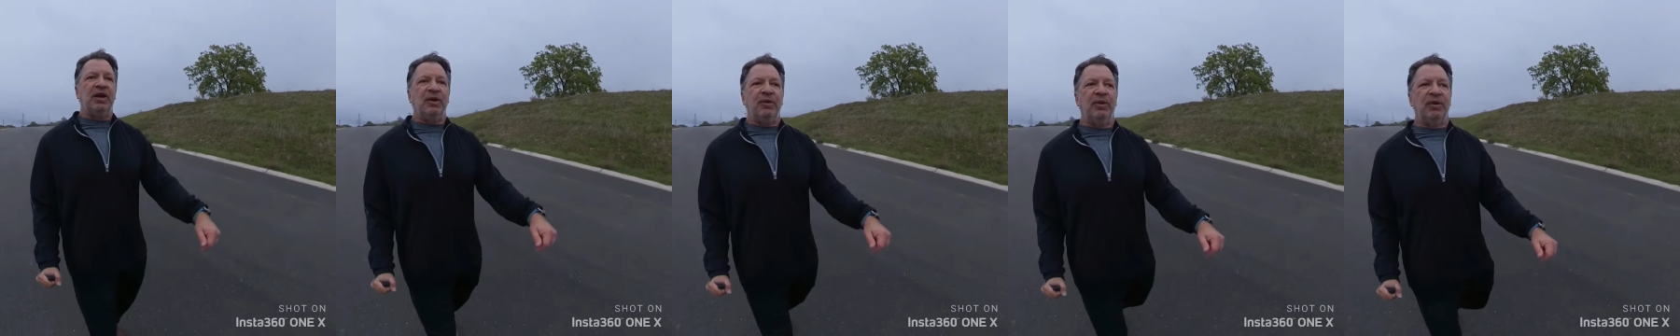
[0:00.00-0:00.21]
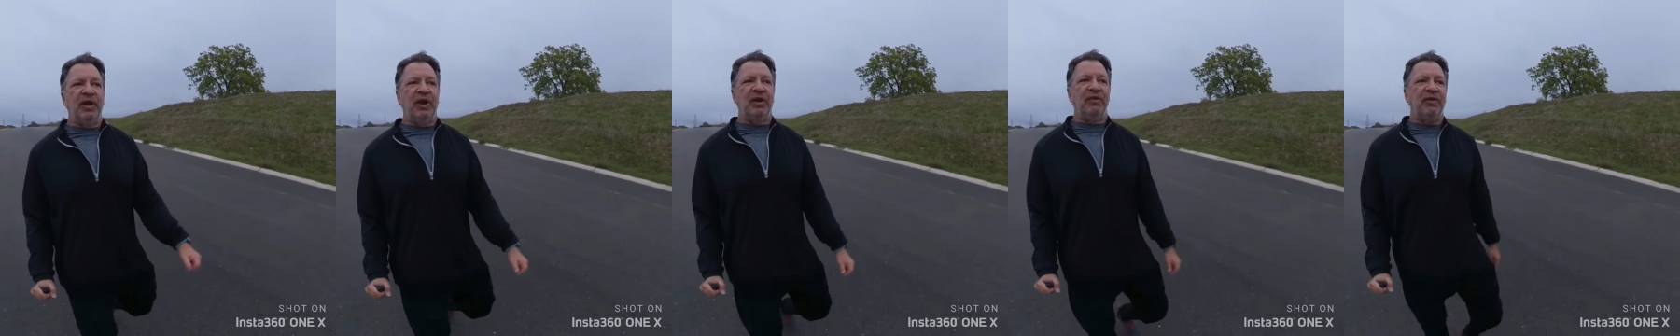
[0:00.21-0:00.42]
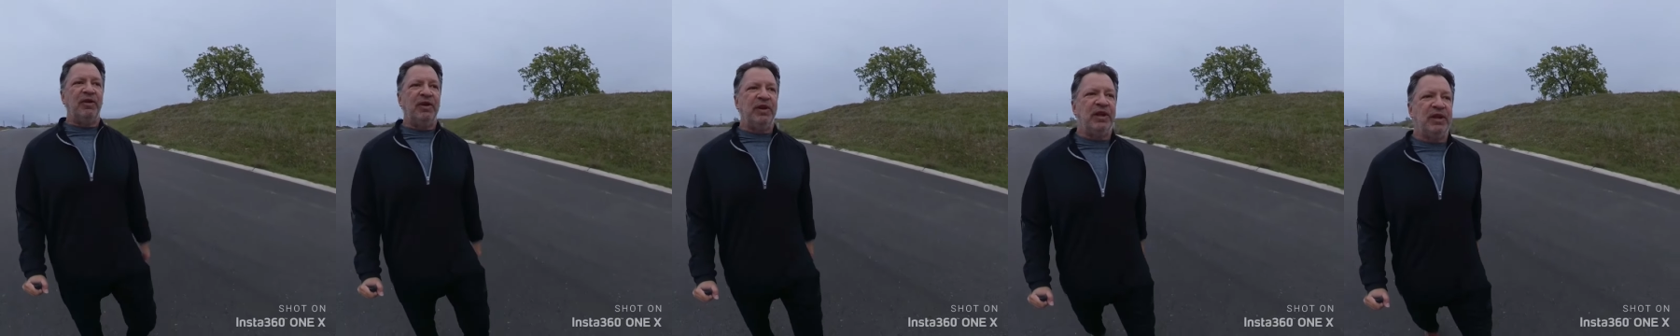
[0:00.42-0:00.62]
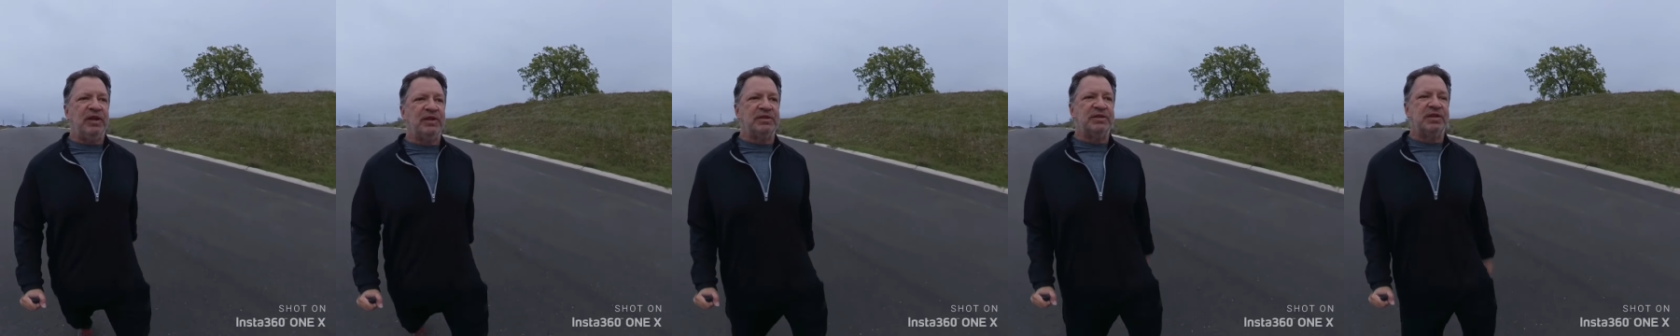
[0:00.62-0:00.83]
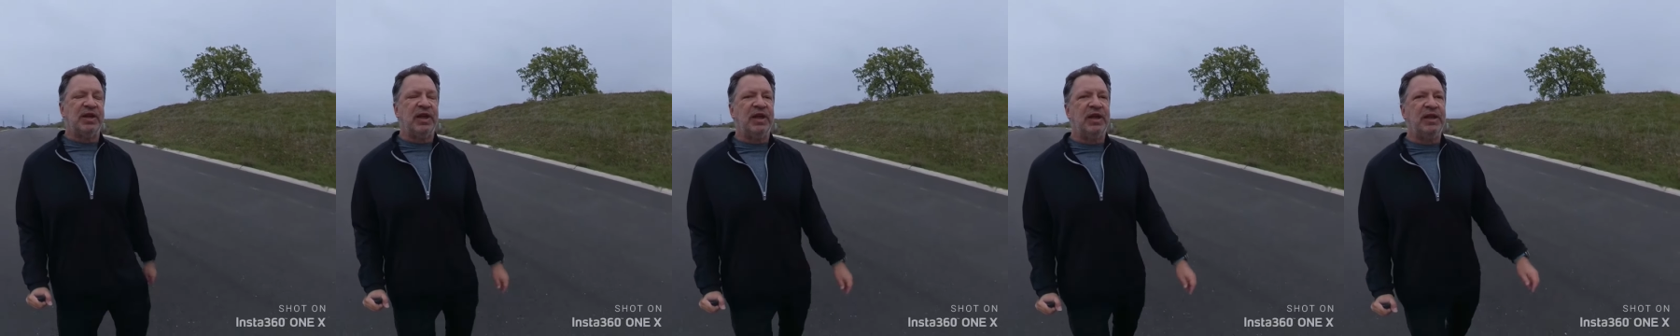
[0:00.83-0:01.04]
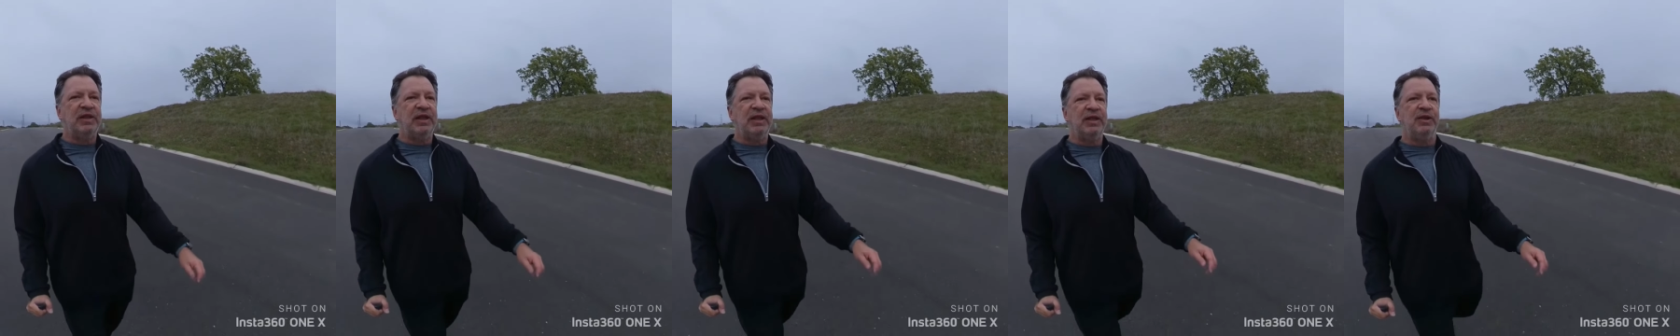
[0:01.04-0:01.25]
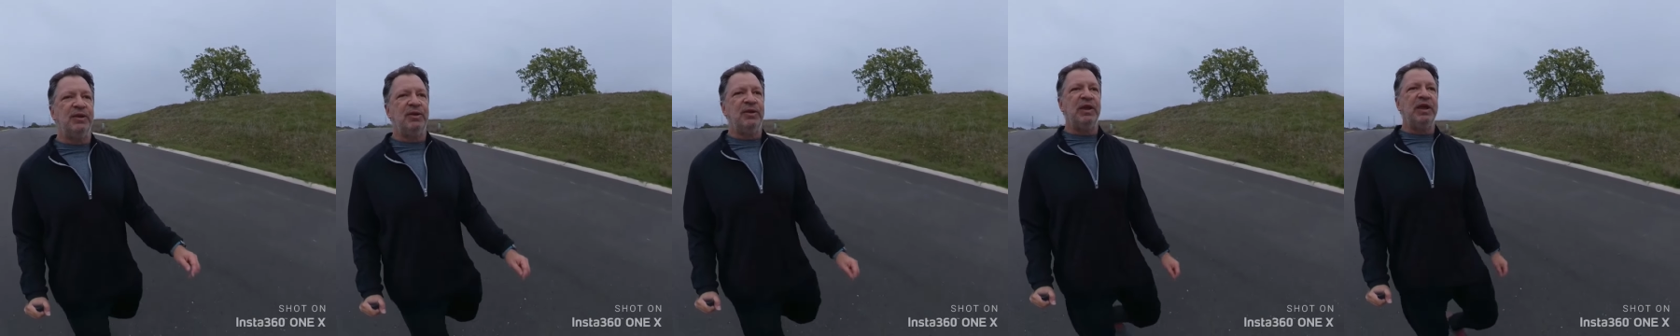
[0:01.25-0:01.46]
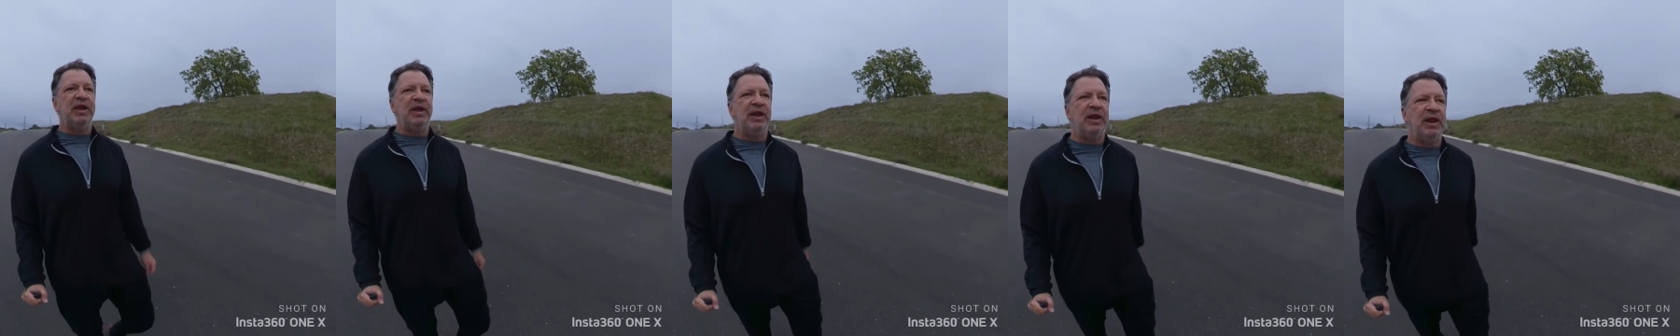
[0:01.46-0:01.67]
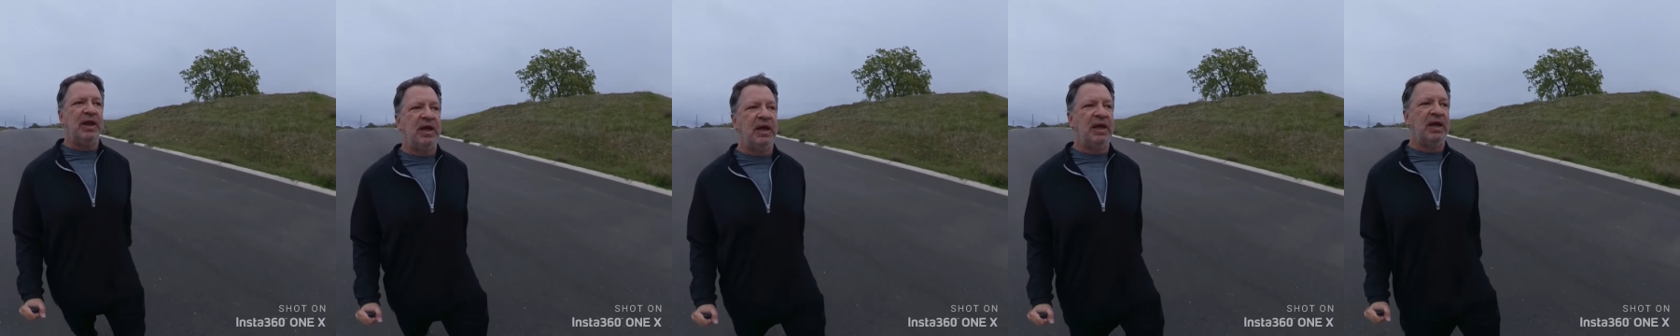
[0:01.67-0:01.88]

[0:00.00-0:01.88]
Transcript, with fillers: Whatever it is that you need,